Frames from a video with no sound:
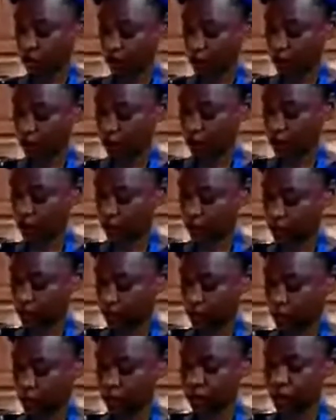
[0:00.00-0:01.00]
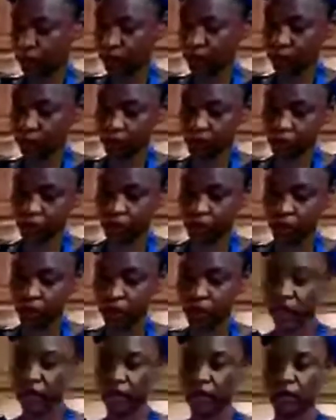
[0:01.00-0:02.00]
And
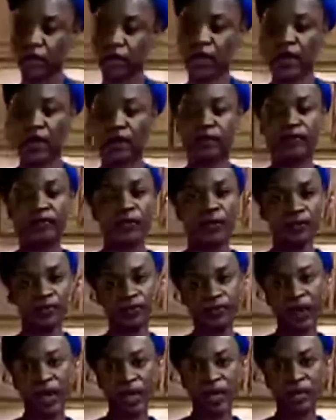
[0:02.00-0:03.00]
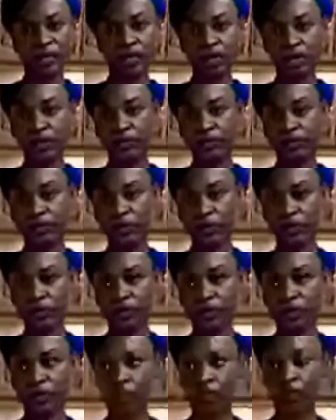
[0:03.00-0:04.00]
either like a fried tofu
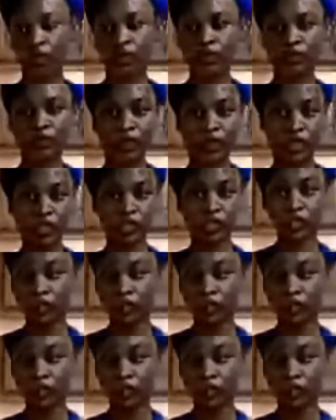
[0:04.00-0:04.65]
or the vegan